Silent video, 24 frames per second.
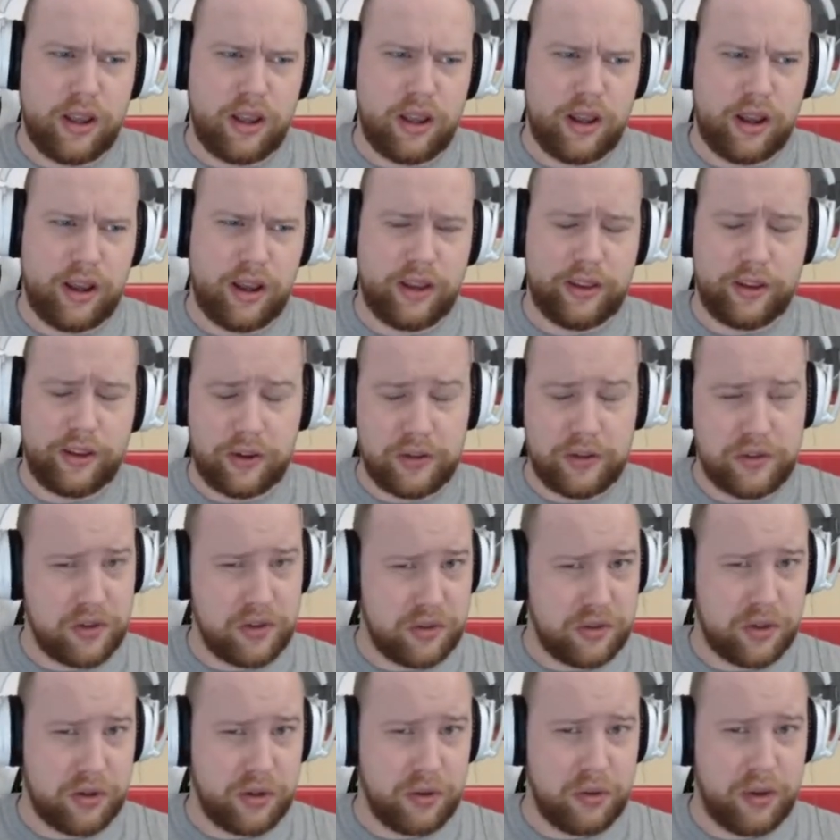Uh, there's
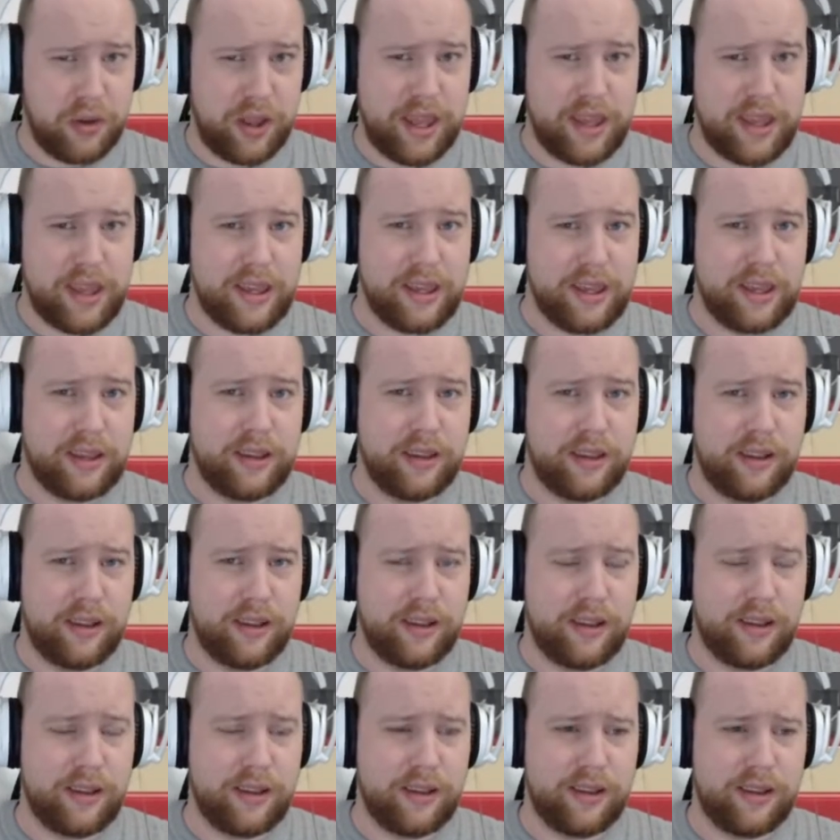also a
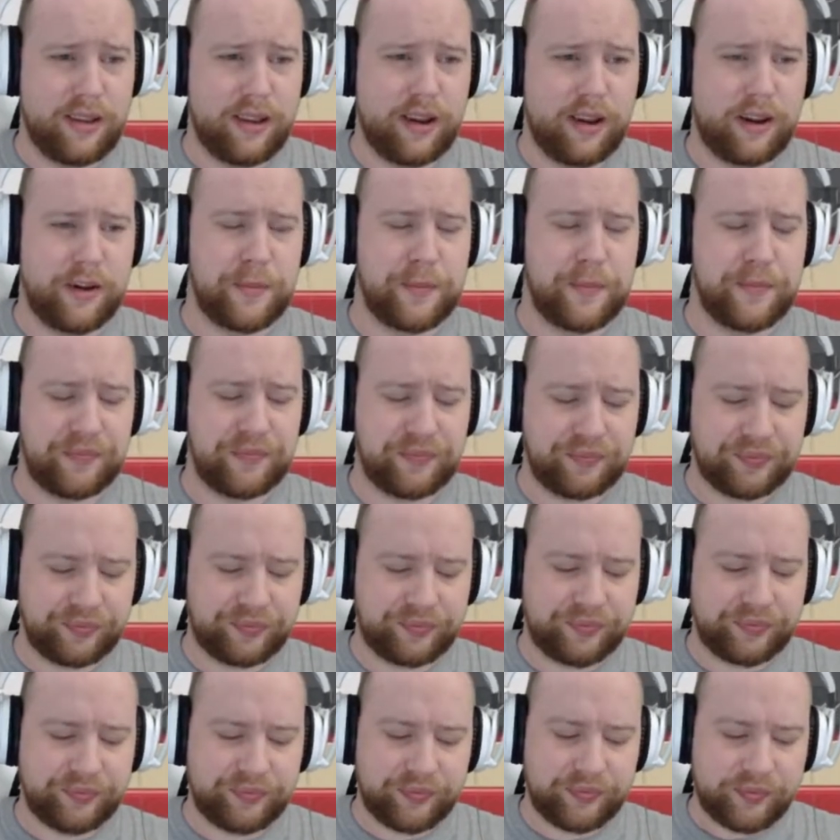um,
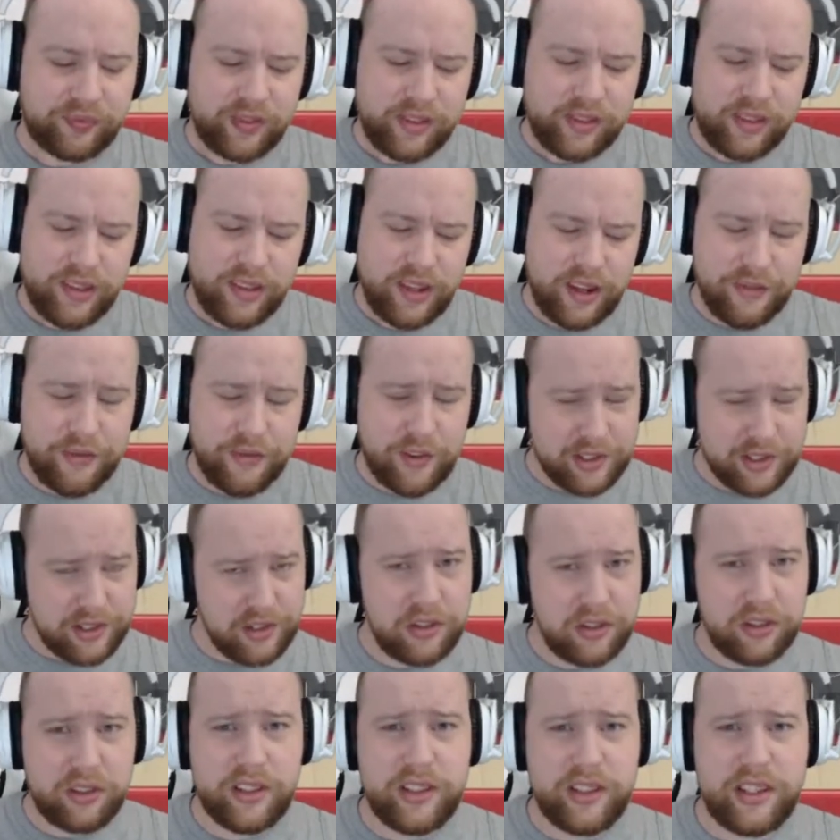
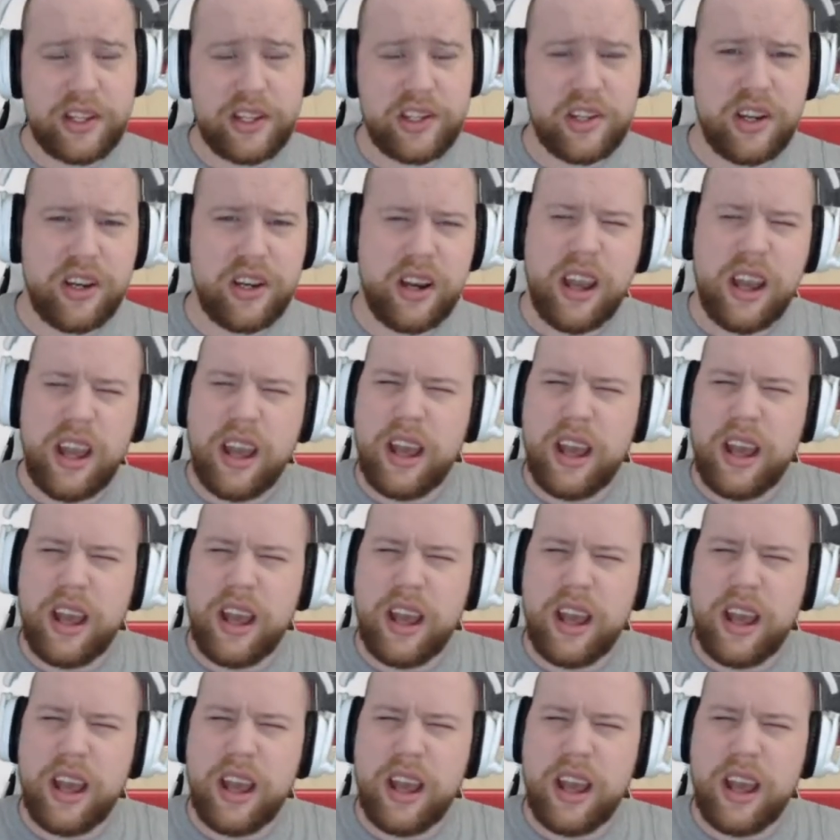physical edition.